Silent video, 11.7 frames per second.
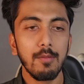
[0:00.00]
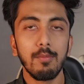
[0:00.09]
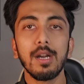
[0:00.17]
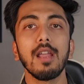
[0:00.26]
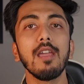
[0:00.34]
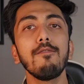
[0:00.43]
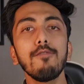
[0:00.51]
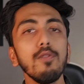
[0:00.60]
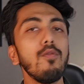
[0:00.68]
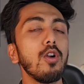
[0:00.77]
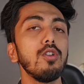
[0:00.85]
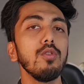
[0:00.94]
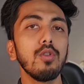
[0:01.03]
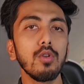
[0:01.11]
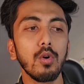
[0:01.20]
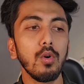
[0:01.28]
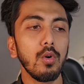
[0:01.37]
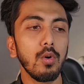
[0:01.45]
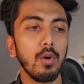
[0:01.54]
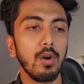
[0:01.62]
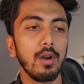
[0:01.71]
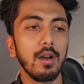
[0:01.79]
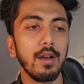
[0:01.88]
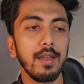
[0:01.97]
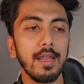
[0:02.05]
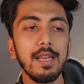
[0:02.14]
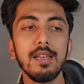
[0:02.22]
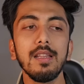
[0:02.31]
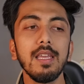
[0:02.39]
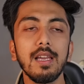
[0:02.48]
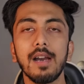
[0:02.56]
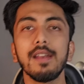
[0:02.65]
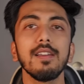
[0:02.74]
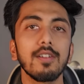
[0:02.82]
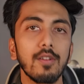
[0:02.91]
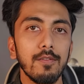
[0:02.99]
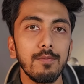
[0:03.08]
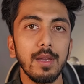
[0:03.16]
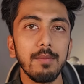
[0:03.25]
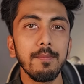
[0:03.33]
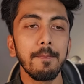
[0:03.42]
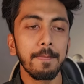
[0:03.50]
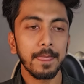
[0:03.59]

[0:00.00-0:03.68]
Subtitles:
But if you want to grow in the career of BIM,